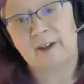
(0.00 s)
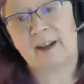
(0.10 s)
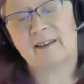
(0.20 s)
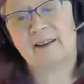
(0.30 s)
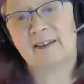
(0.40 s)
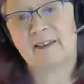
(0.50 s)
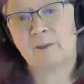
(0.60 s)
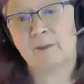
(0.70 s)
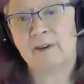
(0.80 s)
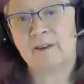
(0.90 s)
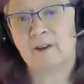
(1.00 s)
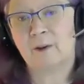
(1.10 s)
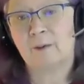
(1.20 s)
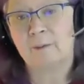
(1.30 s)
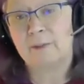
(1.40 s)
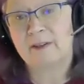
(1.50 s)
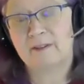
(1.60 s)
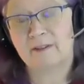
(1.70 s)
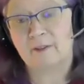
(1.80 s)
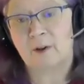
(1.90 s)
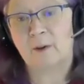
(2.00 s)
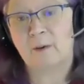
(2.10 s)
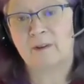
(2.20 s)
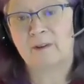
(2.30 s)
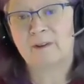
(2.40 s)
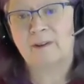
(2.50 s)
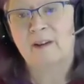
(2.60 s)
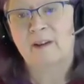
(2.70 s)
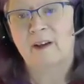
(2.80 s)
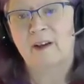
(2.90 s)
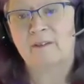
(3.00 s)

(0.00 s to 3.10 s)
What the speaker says: I think that's one of the gold pieces of gold of the